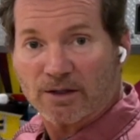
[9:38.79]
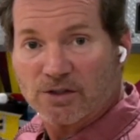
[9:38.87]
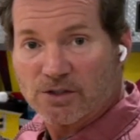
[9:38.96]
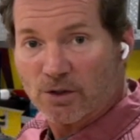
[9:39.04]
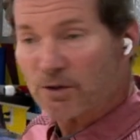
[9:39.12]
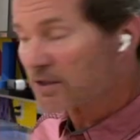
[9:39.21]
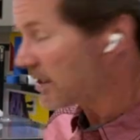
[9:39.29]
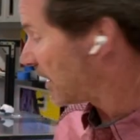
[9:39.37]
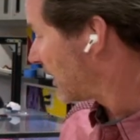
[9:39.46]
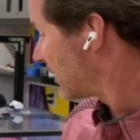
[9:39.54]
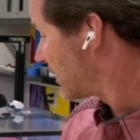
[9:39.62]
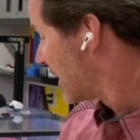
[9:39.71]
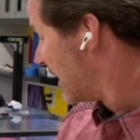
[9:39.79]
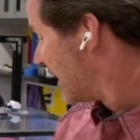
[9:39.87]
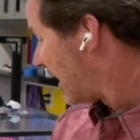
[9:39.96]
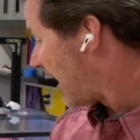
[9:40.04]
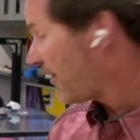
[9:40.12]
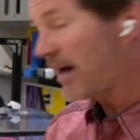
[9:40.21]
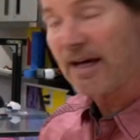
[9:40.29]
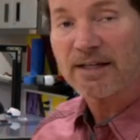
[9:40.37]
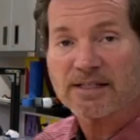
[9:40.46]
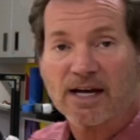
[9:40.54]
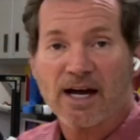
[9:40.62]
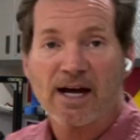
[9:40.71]
Because those things I've had
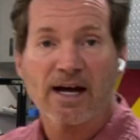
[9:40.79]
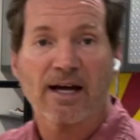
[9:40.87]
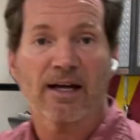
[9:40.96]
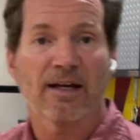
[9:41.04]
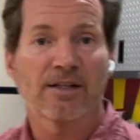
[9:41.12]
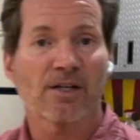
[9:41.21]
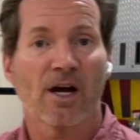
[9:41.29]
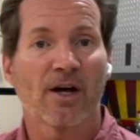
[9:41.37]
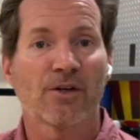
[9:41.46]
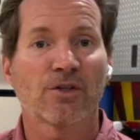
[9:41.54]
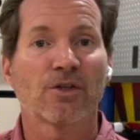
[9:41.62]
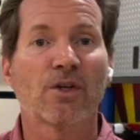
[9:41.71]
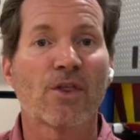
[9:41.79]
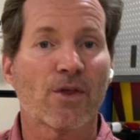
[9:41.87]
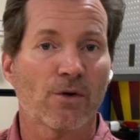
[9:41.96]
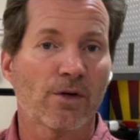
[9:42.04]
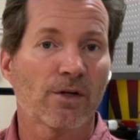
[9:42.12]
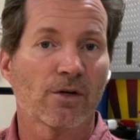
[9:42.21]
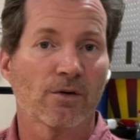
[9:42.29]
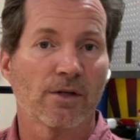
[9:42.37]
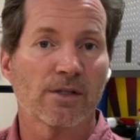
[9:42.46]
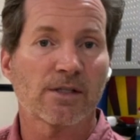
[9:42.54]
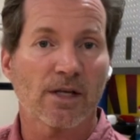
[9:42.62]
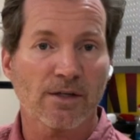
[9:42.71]
as high as 130
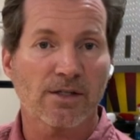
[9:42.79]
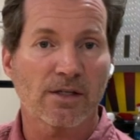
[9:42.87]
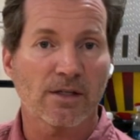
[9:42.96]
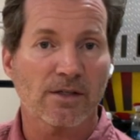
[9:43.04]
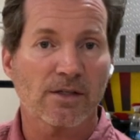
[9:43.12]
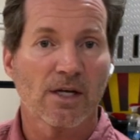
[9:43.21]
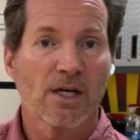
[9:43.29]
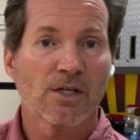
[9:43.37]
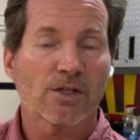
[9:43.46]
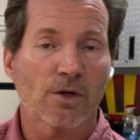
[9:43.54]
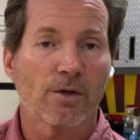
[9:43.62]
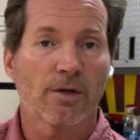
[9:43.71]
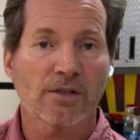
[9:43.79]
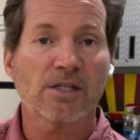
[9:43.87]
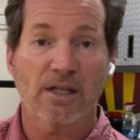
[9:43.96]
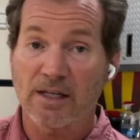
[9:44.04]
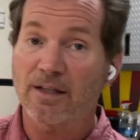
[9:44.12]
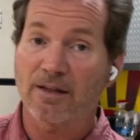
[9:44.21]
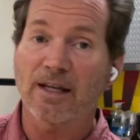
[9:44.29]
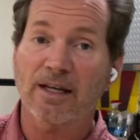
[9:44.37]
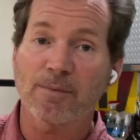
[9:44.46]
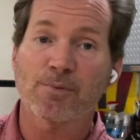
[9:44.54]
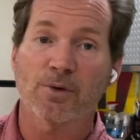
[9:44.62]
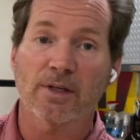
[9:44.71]
degrees Celsius. So they
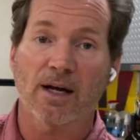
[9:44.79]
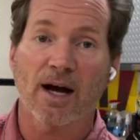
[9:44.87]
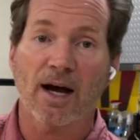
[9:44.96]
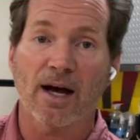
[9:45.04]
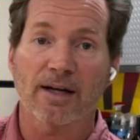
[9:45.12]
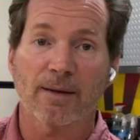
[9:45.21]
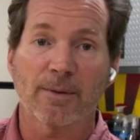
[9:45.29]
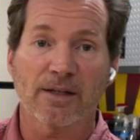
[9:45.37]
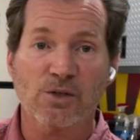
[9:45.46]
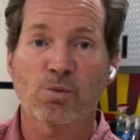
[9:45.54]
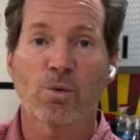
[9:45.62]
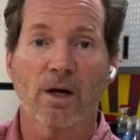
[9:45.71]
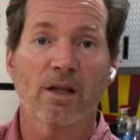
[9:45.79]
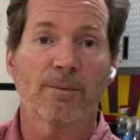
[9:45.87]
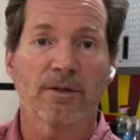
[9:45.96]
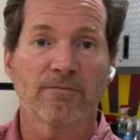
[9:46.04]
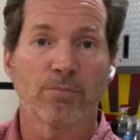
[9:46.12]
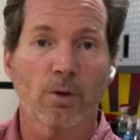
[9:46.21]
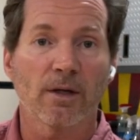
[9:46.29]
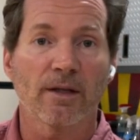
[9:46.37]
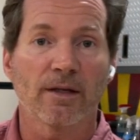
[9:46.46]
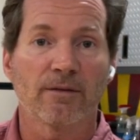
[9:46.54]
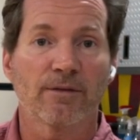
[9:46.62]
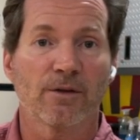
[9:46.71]
get pretty hot. I mean, that's well above
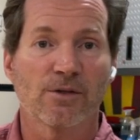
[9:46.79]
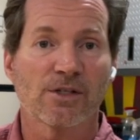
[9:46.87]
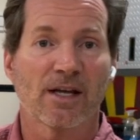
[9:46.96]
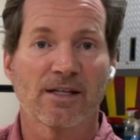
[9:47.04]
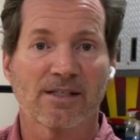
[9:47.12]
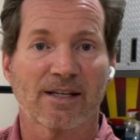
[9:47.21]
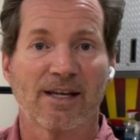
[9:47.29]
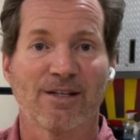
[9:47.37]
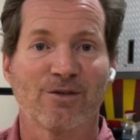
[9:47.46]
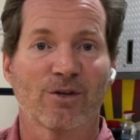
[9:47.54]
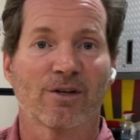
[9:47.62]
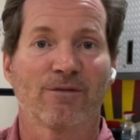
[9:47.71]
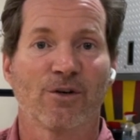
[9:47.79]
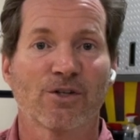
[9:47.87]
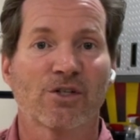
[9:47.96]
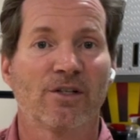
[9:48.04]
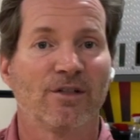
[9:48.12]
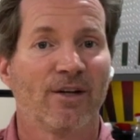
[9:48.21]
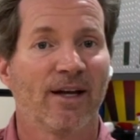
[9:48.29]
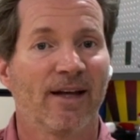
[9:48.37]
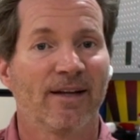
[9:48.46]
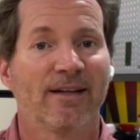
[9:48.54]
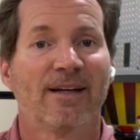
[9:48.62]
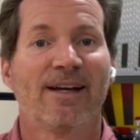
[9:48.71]
boiling for those of you guys that can't do the conversion in your
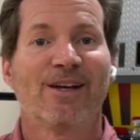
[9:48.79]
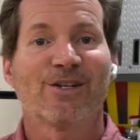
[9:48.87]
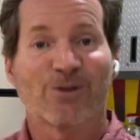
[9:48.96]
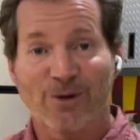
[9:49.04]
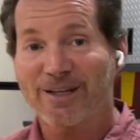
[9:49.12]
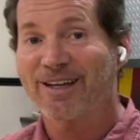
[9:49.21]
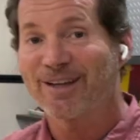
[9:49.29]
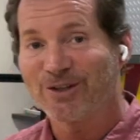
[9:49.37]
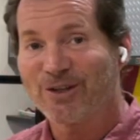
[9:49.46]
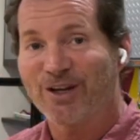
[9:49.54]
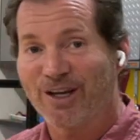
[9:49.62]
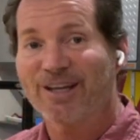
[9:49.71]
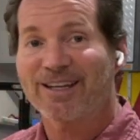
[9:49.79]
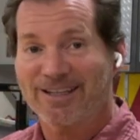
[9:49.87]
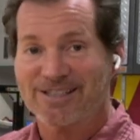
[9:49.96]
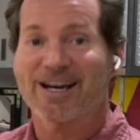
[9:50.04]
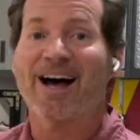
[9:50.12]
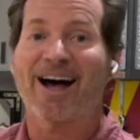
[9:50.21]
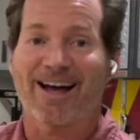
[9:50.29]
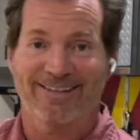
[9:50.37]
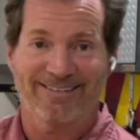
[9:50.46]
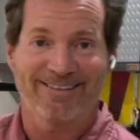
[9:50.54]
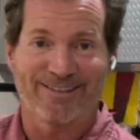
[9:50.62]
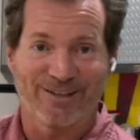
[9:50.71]
head. So it gets hot
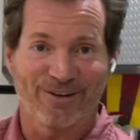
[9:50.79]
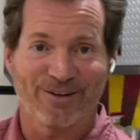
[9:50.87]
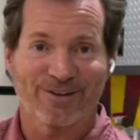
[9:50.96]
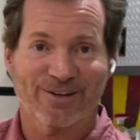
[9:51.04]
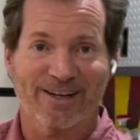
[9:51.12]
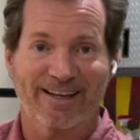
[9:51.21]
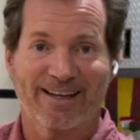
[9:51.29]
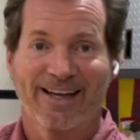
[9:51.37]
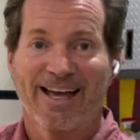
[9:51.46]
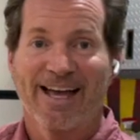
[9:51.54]
in here, okay?